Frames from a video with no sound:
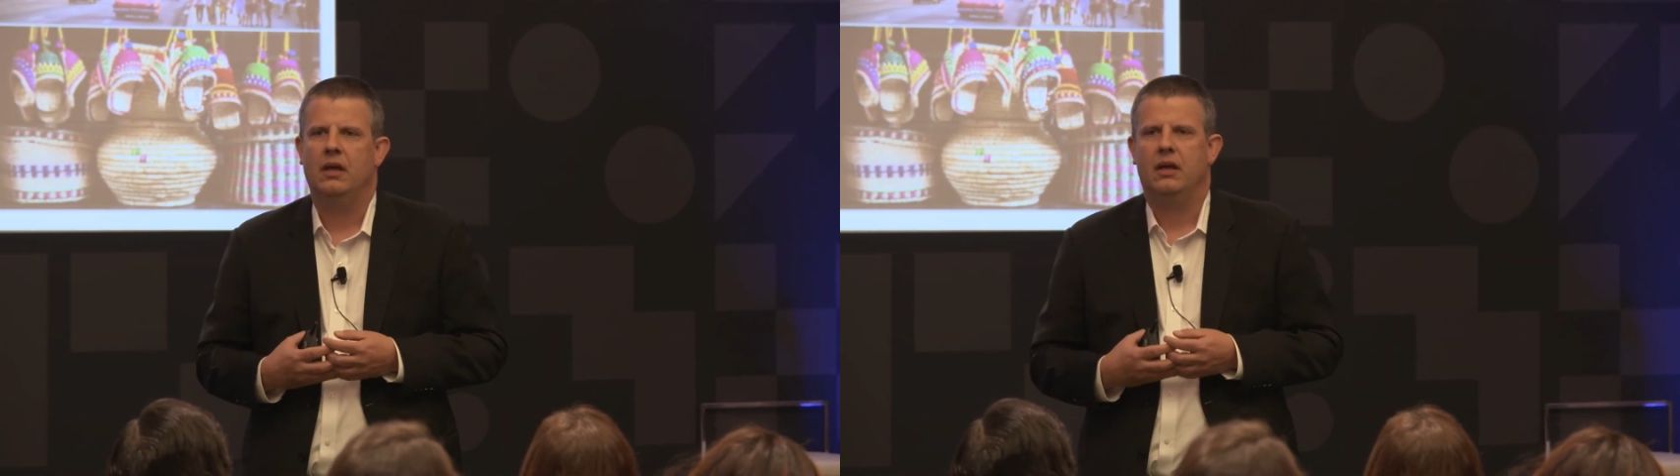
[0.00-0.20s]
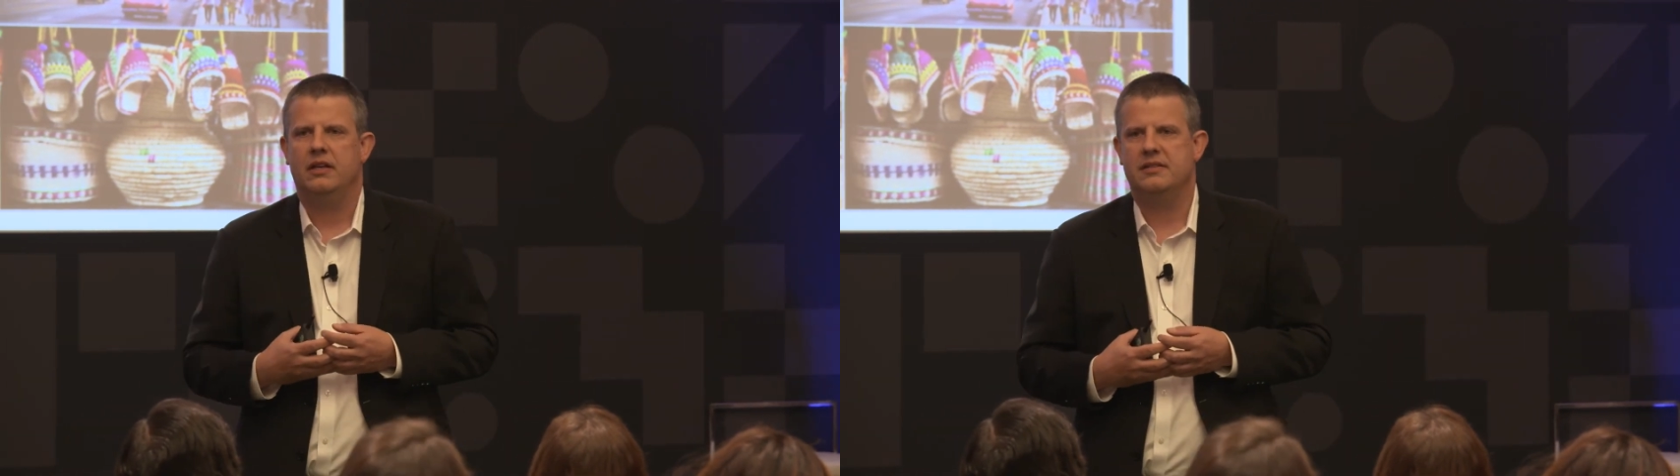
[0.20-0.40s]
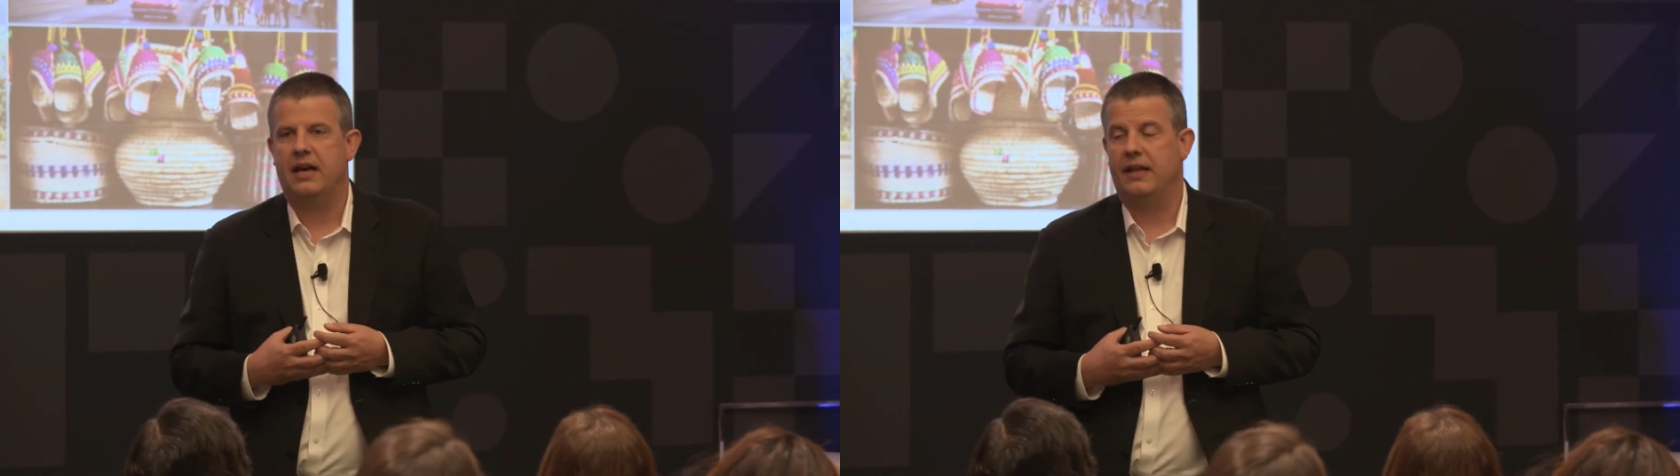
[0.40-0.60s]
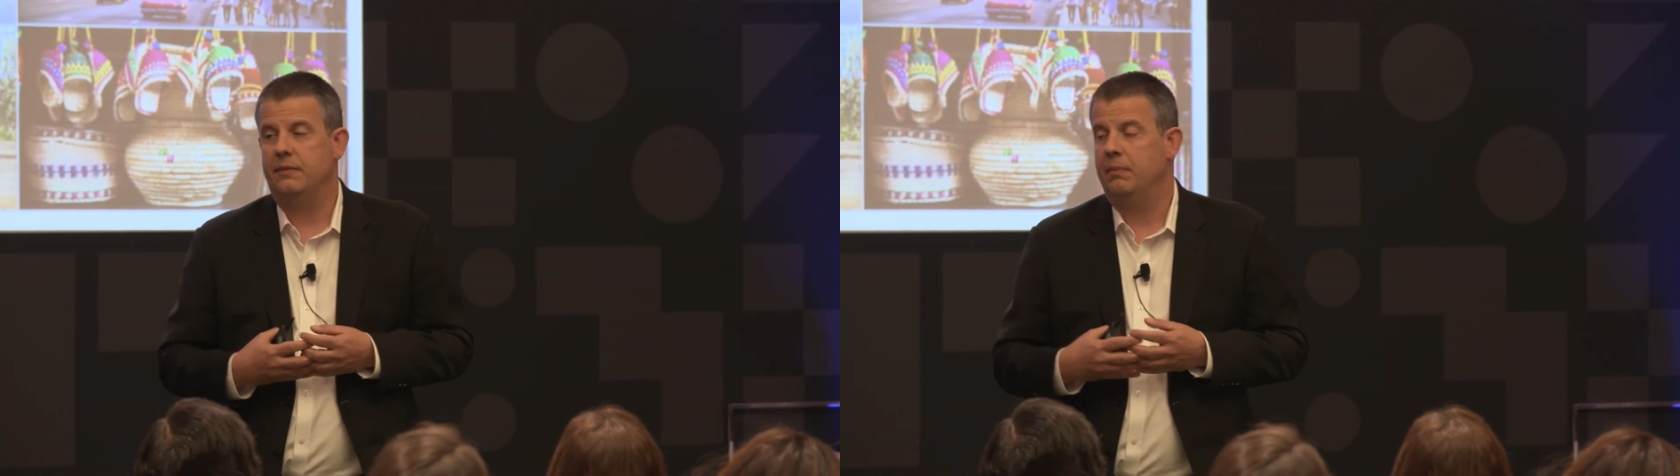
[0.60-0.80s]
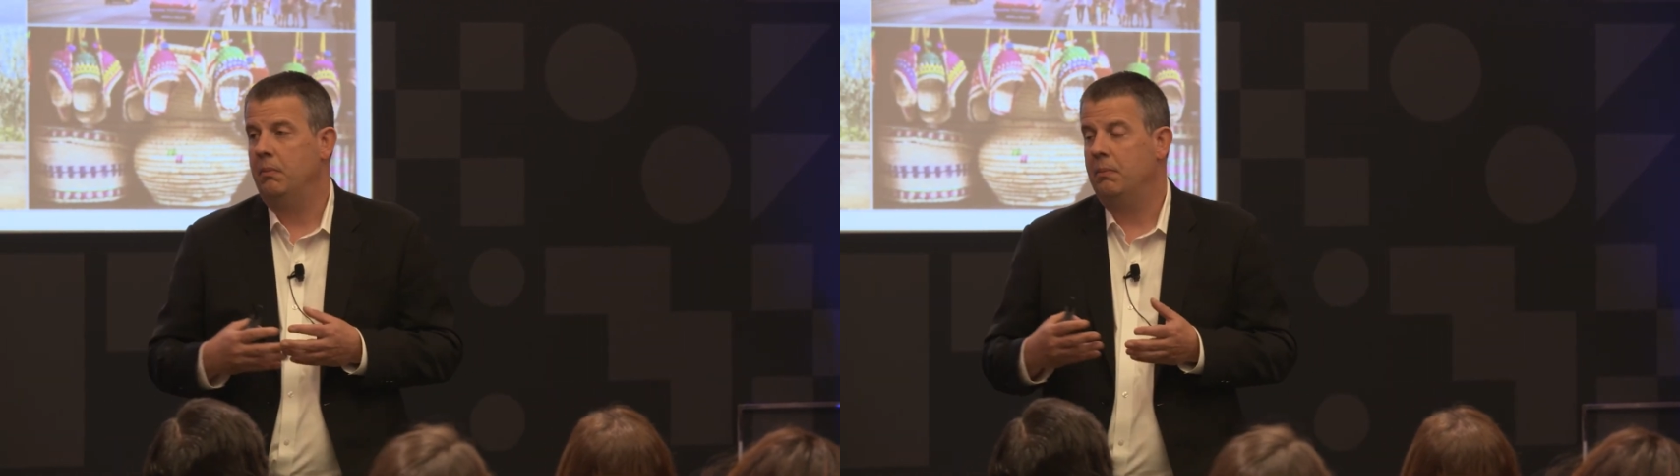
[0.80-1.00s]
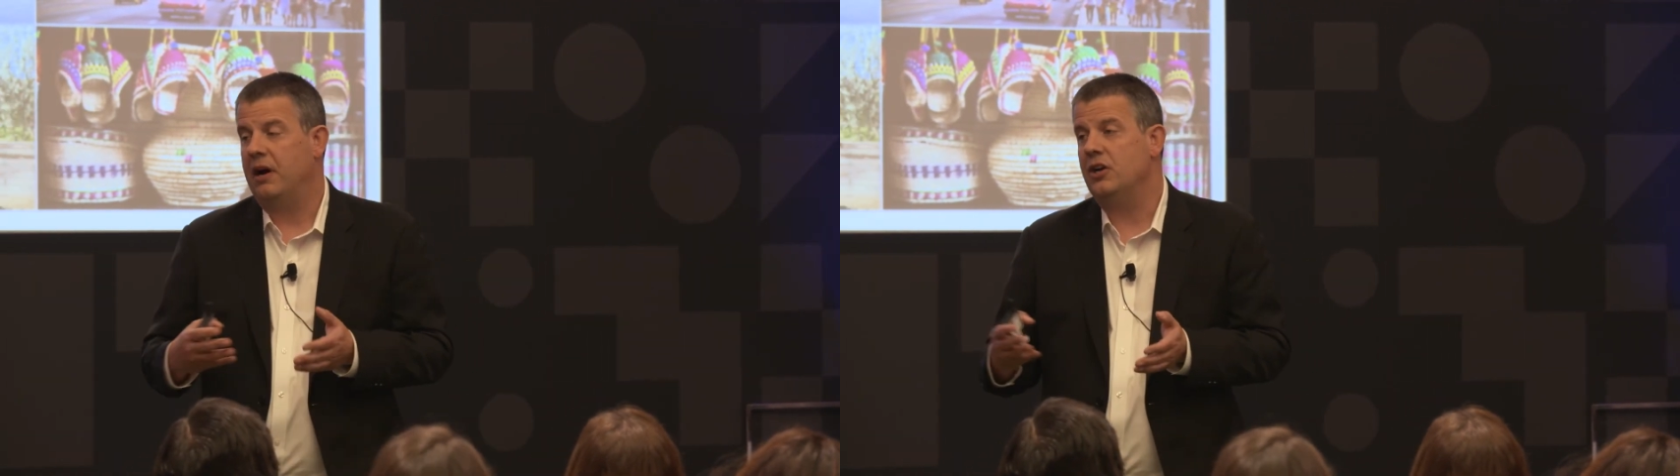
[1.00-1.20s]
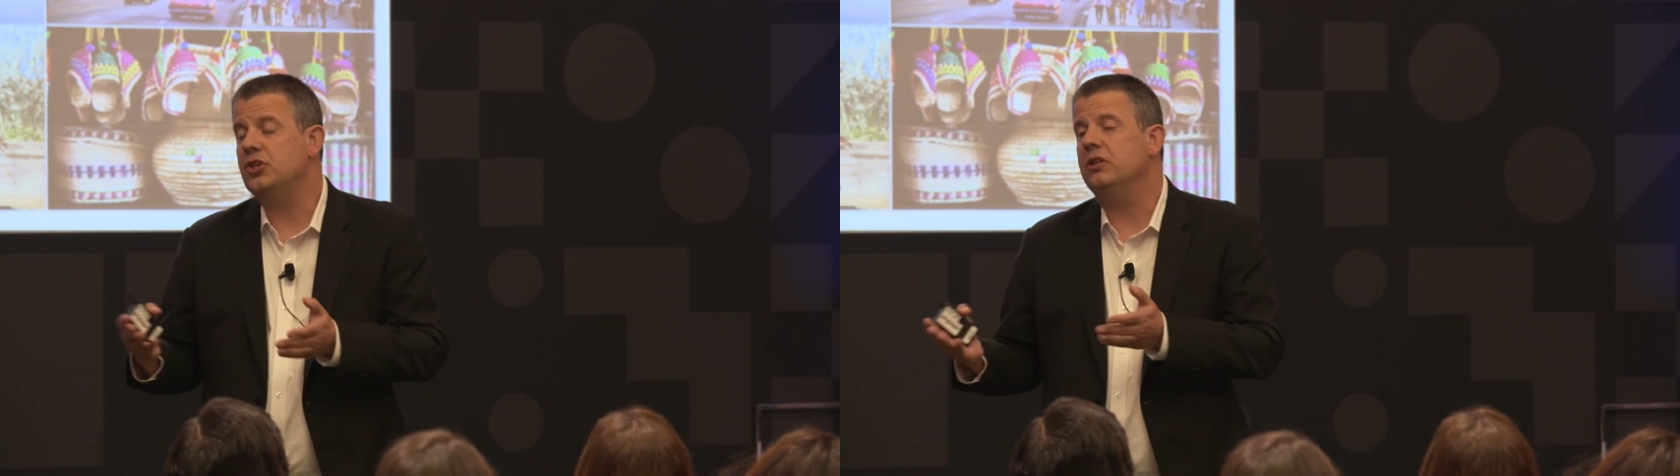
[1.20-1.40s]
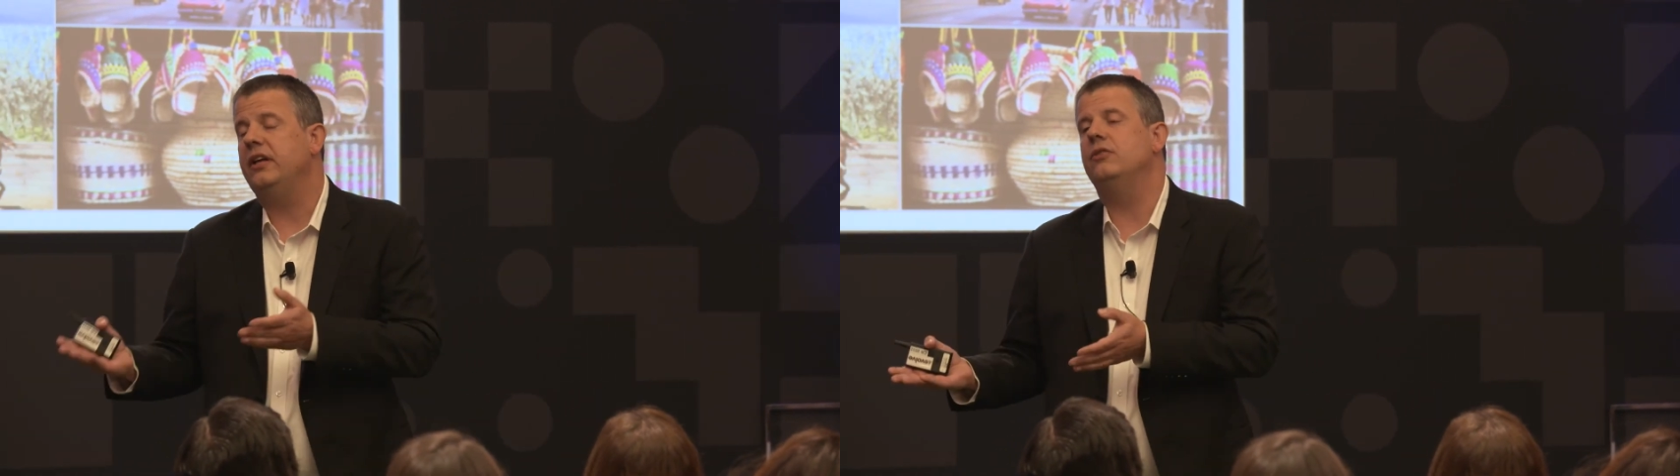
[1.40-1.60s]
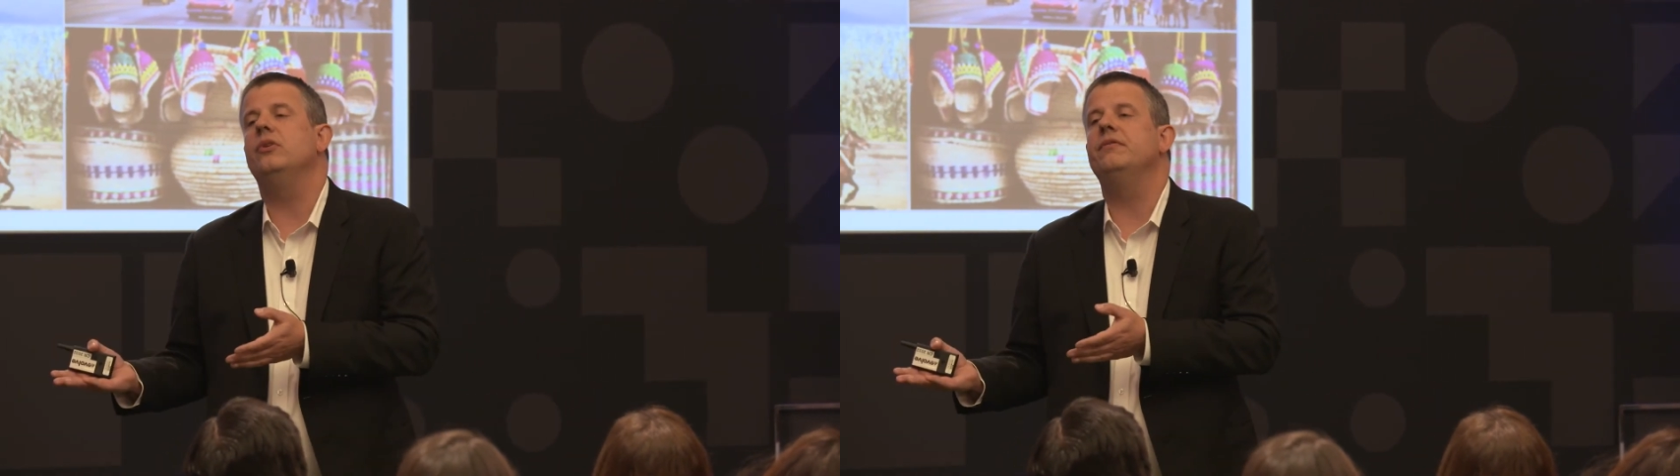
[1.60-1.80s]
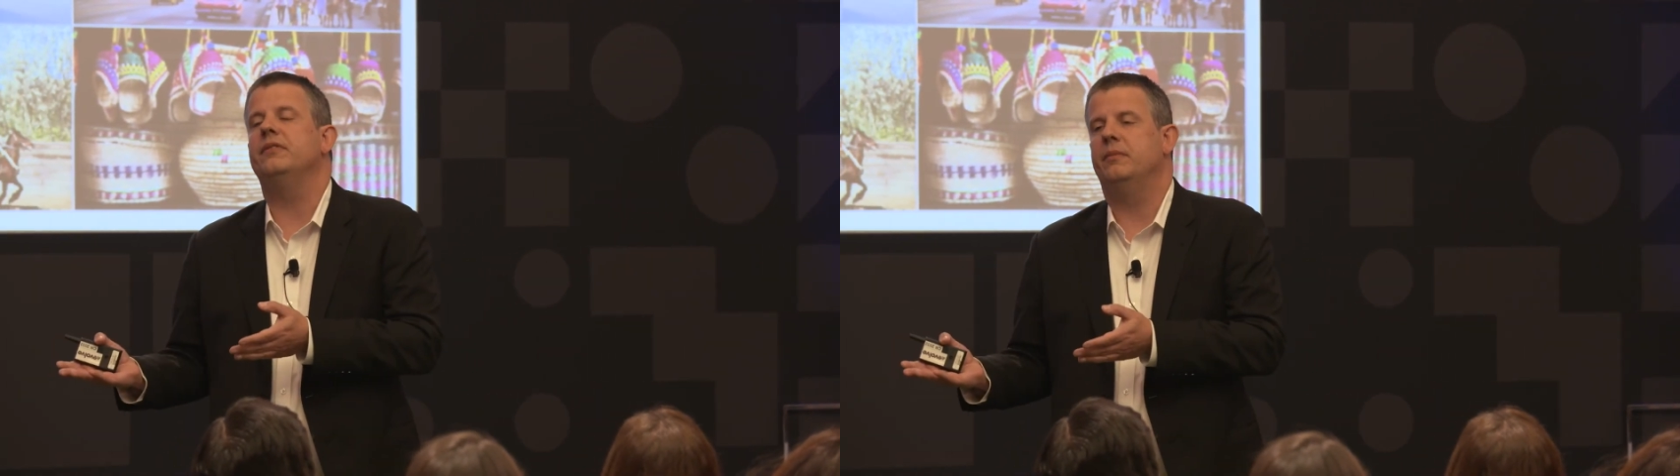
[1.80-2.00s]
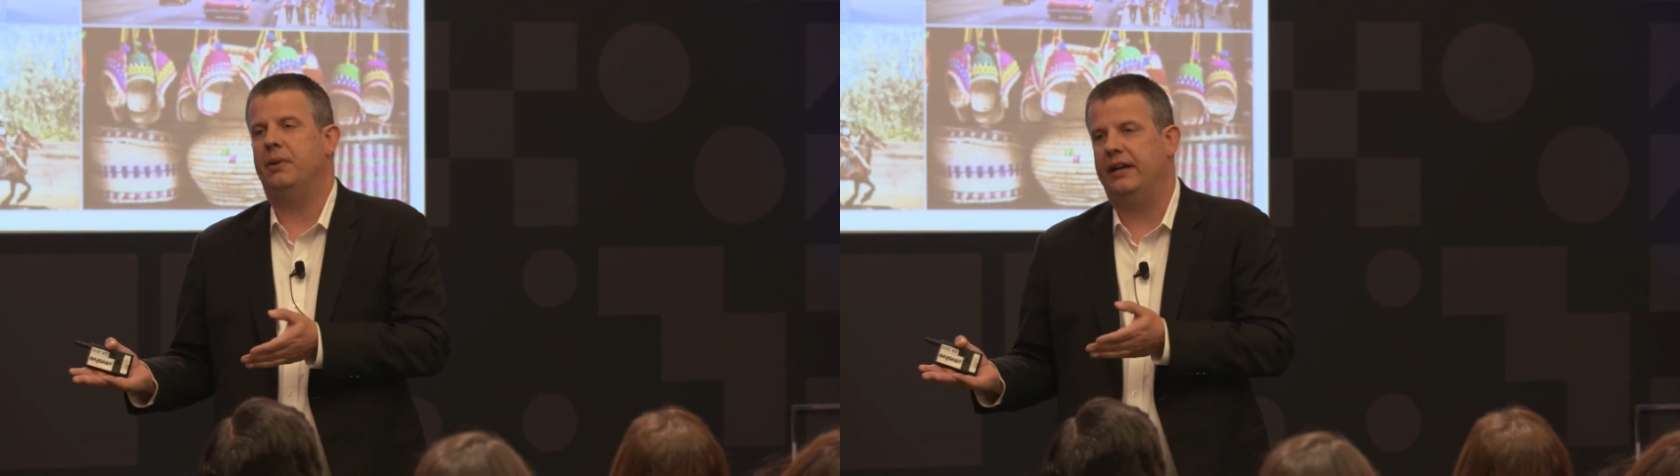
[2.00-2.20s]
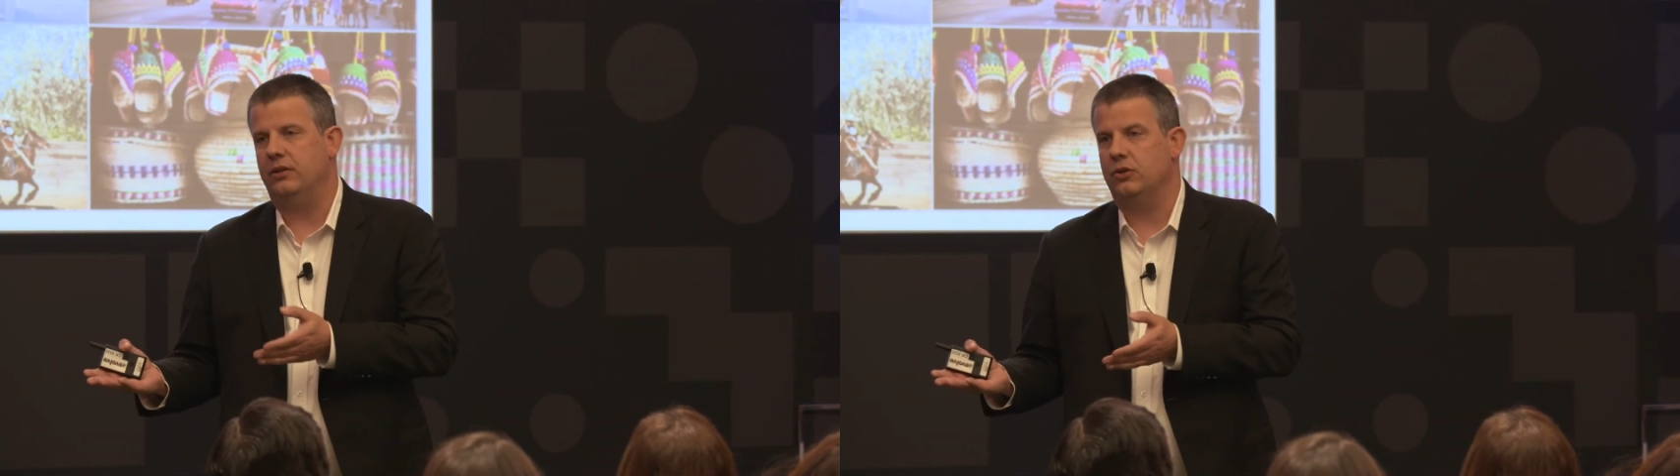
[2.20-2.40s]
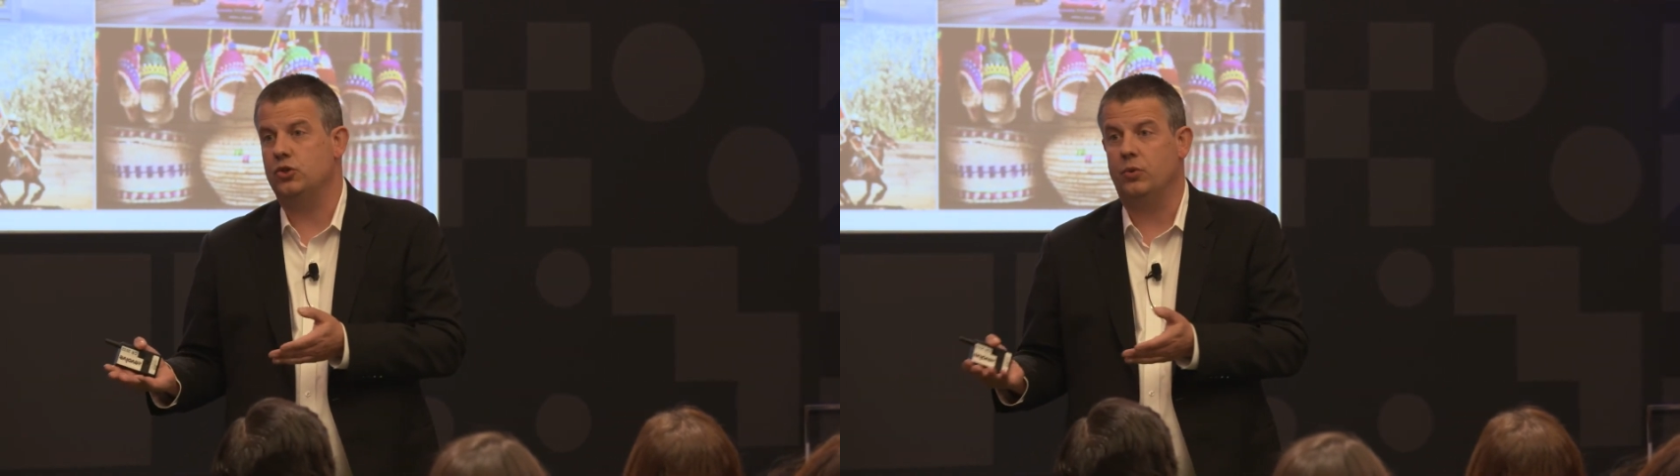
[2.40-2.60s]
is that partially driven by those